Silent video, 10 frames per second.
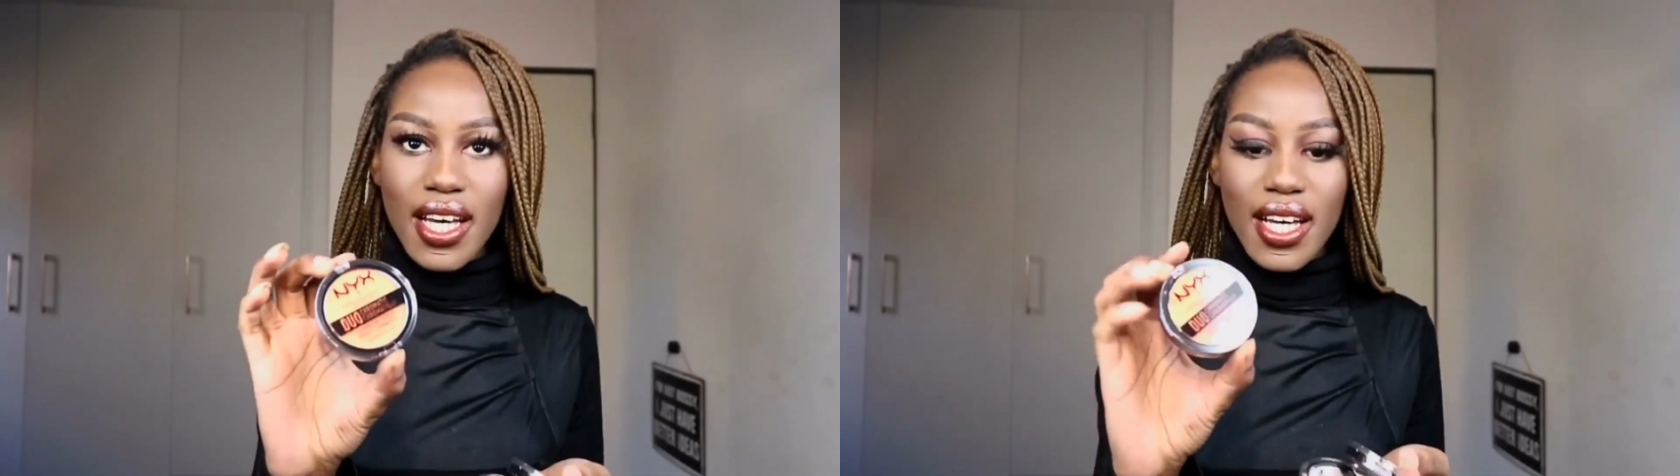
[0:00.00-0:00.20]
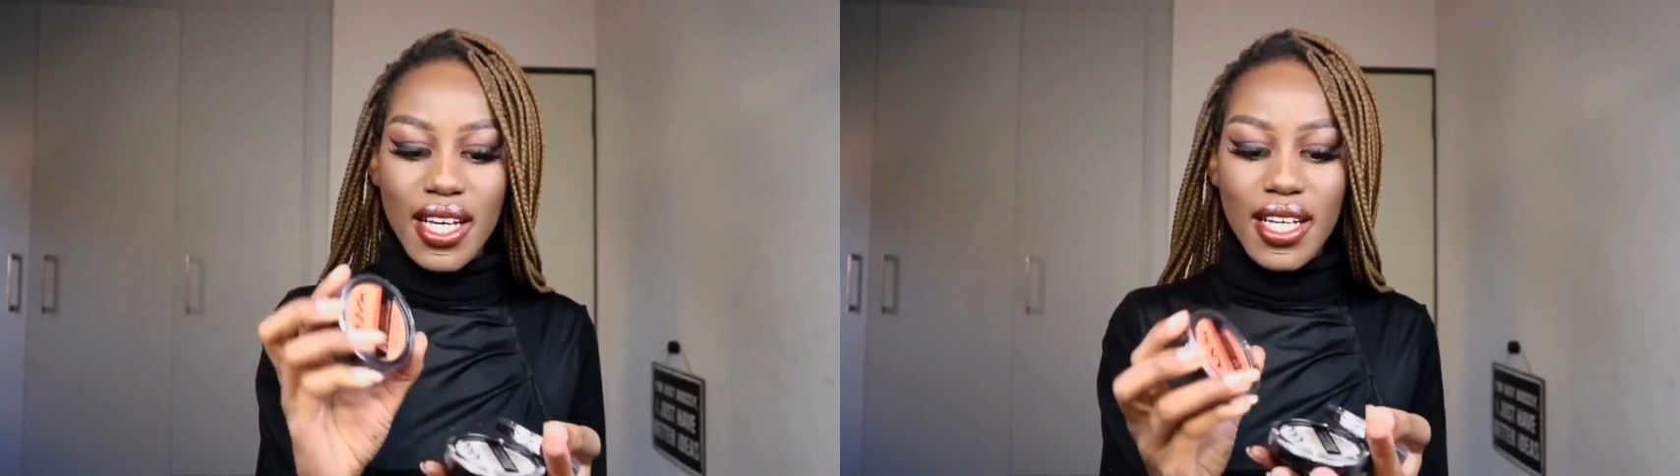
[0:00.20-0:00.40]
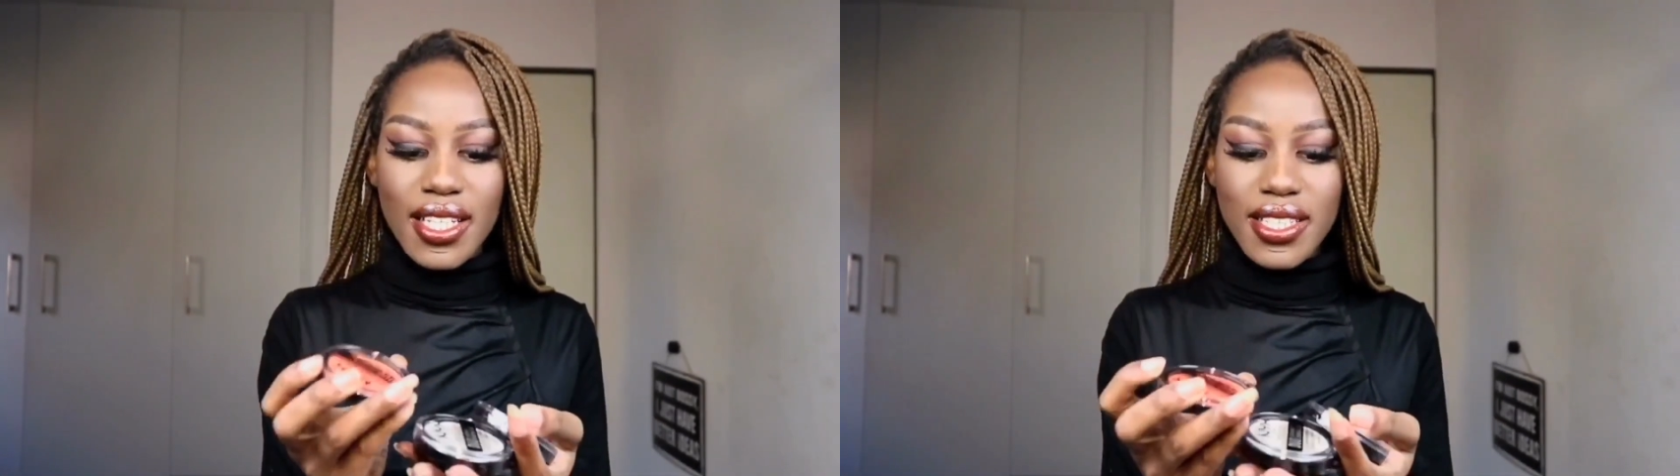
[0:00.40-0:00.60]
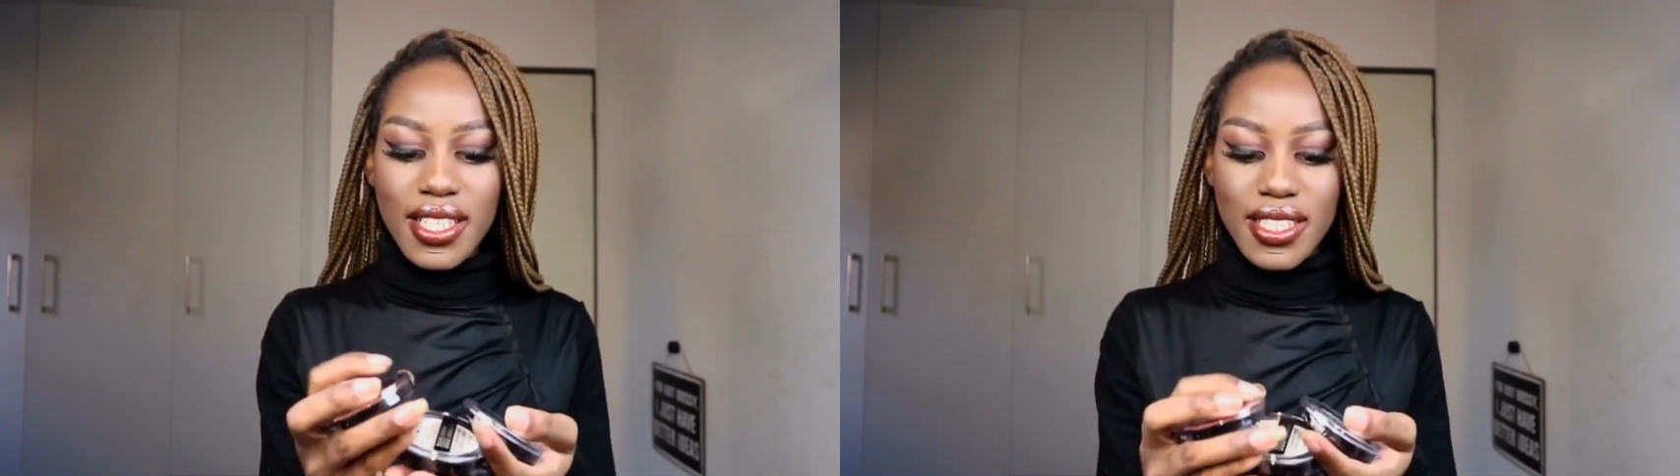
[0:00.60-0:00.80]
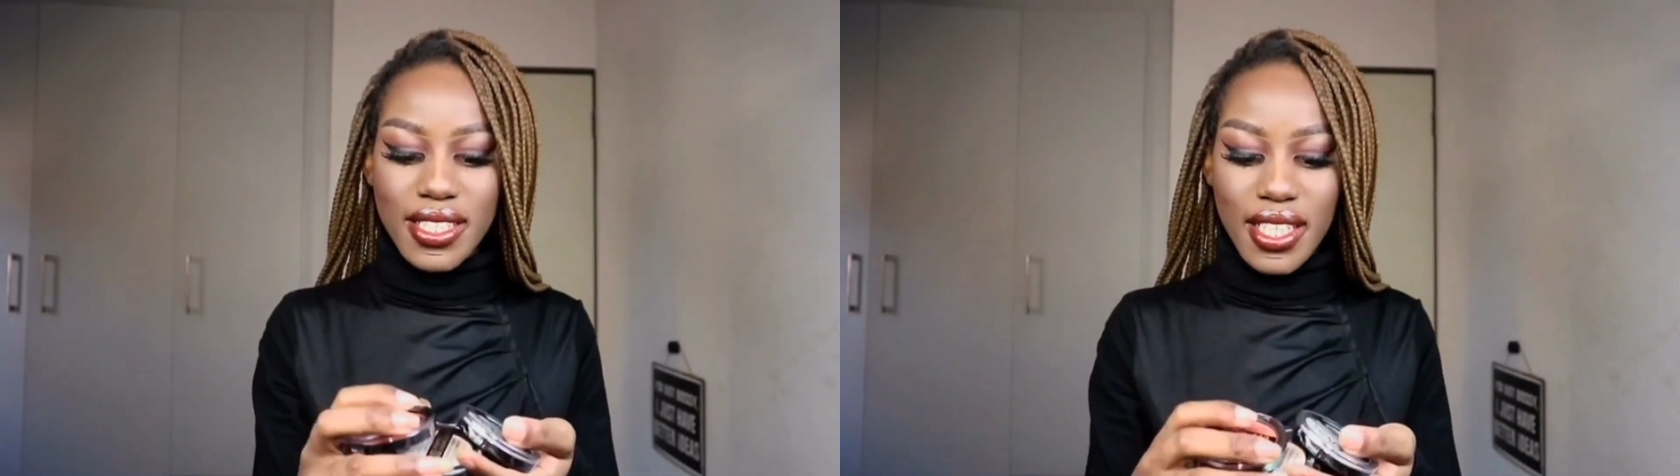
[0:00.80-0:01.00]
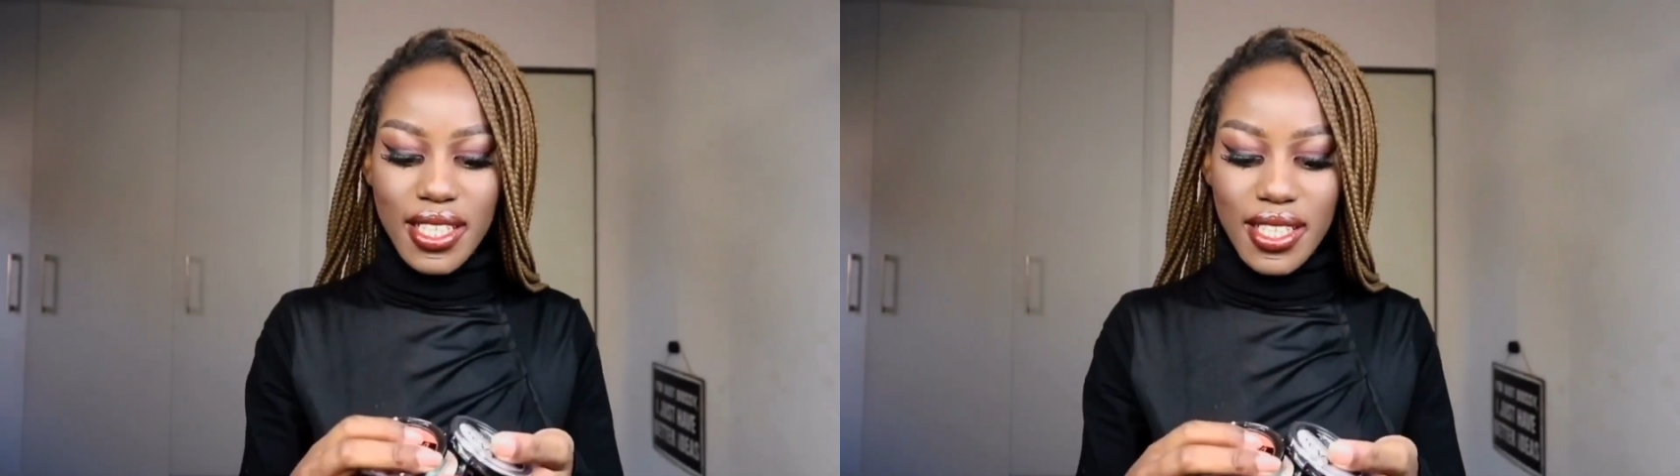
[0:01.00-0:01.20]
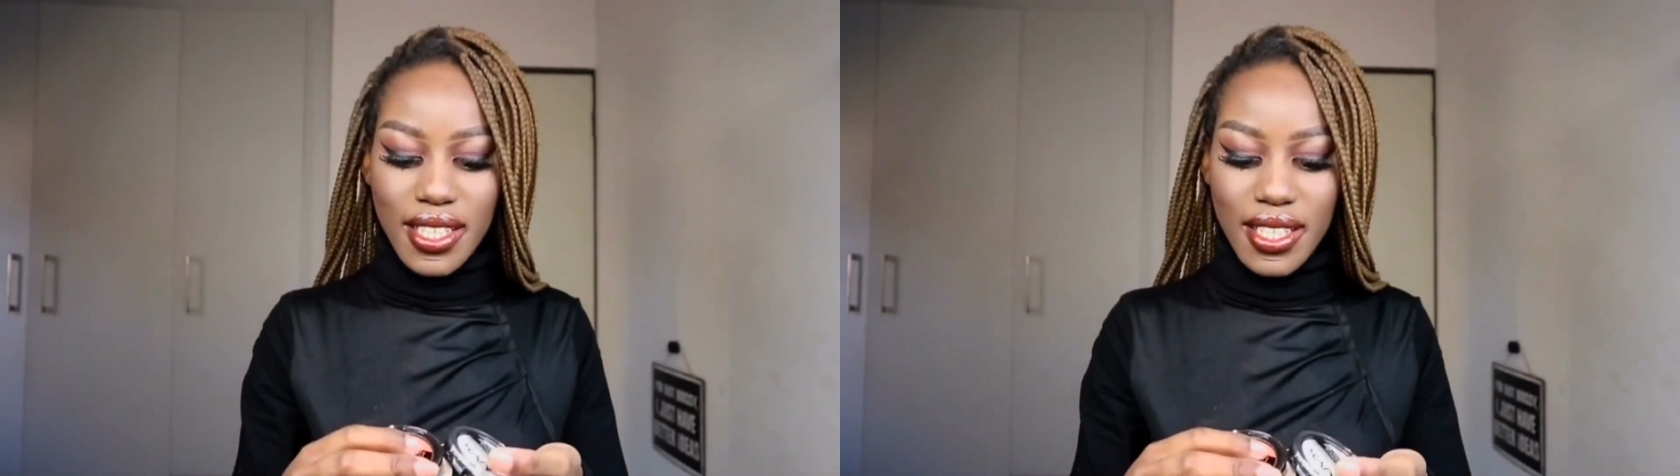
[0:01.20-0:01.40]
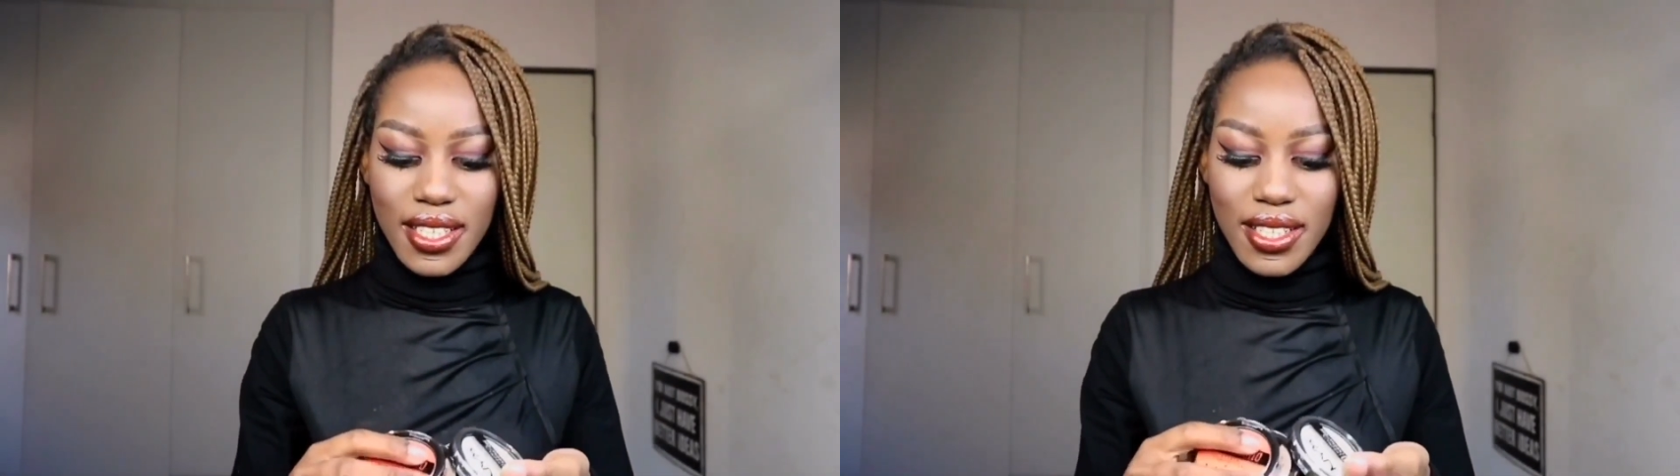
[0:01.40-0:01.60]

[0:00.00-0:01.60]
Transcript: There's like,